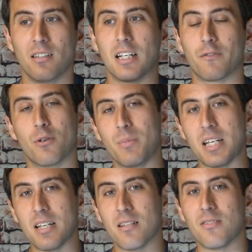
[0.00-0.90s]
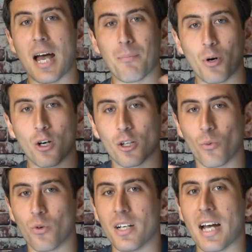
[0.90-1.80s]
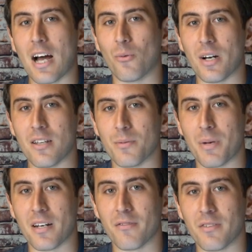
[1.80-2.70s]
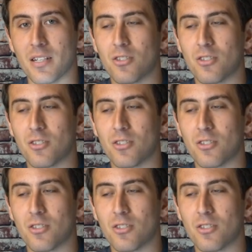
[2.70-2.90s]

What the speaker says: Like, for me, that perk wouldn't outweigh the benefit.